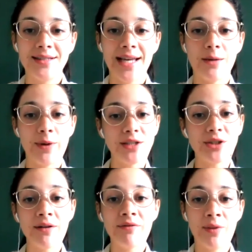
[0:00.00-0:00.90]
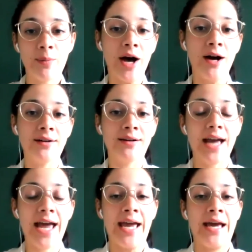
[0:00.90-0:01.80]
take a picture of the bug
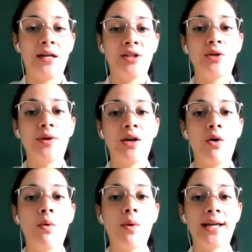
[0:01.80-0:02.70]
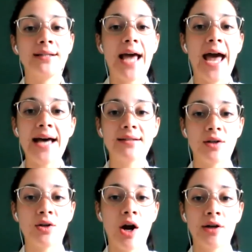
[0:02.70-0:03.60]
and you can always ask
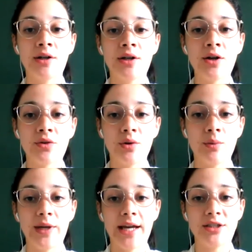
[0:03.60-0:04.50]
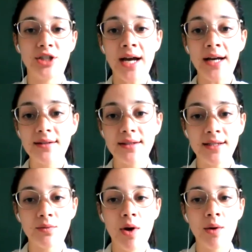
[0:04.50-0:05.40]
a gardener through PHS
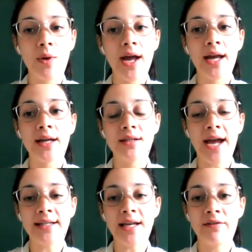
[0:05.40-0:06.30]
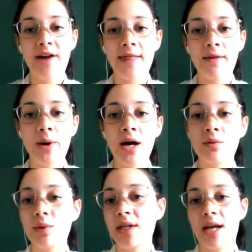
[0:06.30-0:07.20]
is one way to identify the bug.
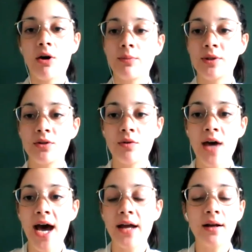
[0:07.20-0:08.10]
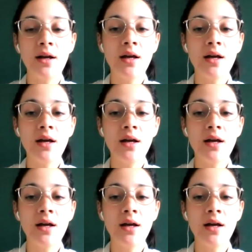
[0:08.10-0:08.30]
We can help you do that.